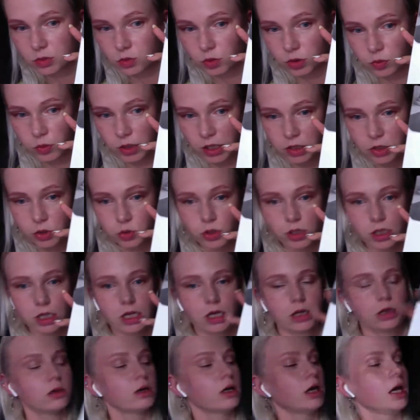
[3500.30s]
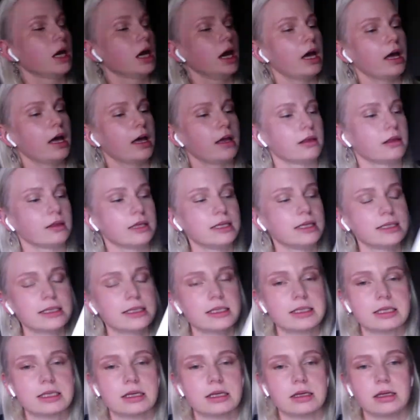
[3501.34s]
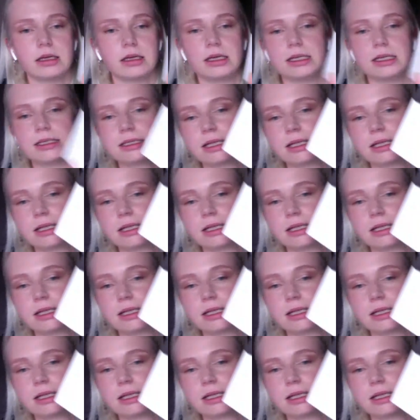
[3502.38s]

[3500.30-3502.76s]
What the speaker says: This is what we are doing now. And this is